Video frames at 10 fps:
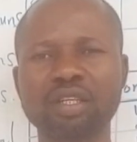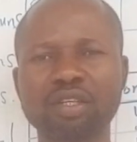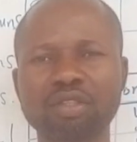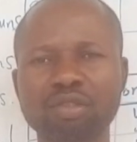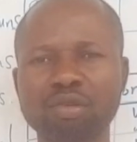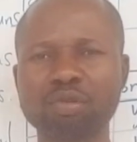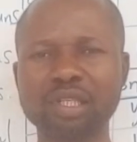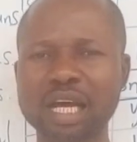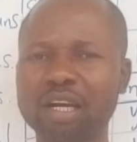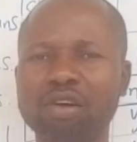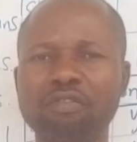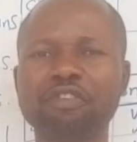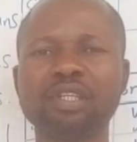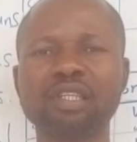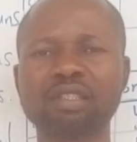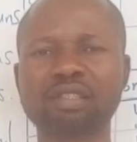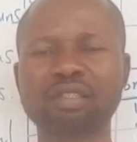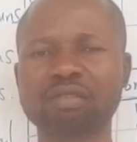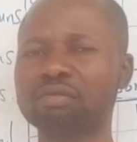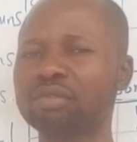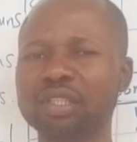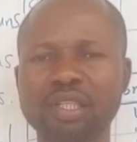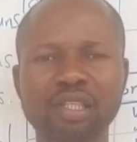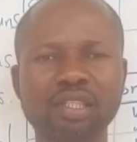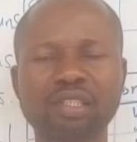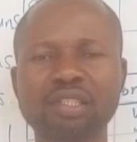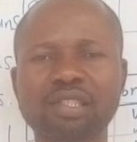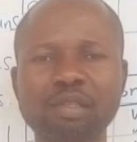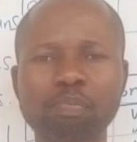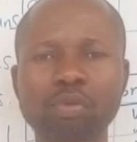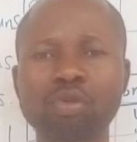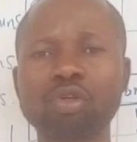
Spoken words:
So with that confidence, English is simple.